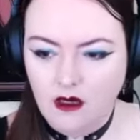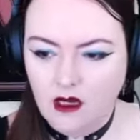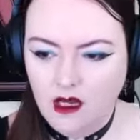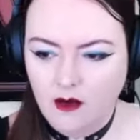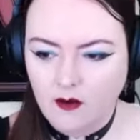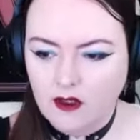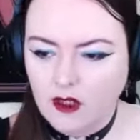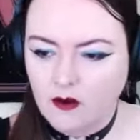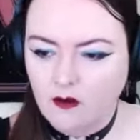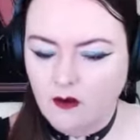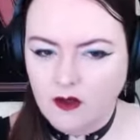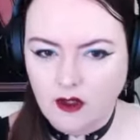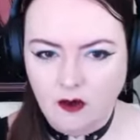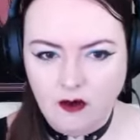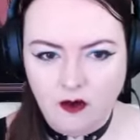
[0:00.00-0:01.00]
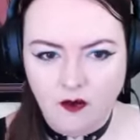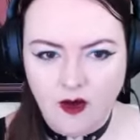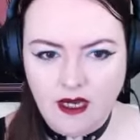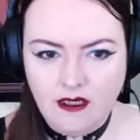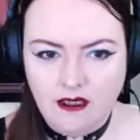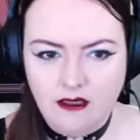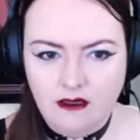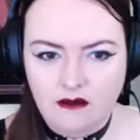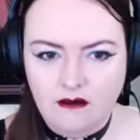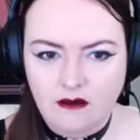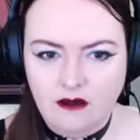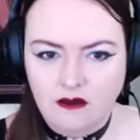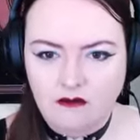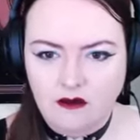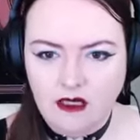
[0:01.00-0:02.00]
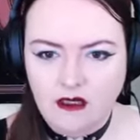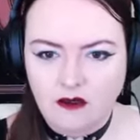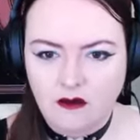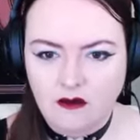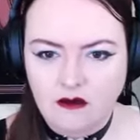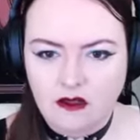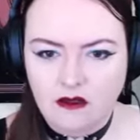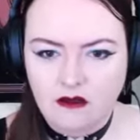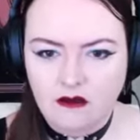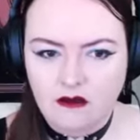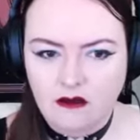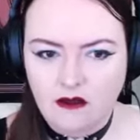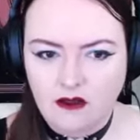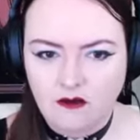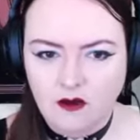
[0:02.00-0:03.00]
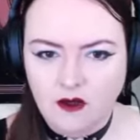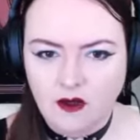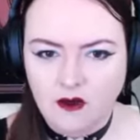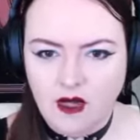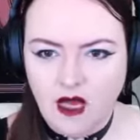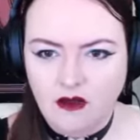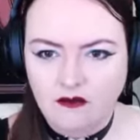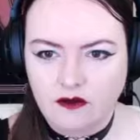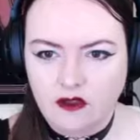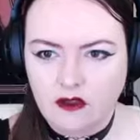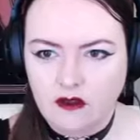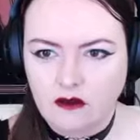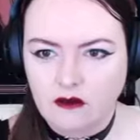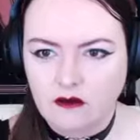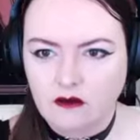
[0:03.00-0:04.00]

And we don't we don't want to waste a resource if we don't have to.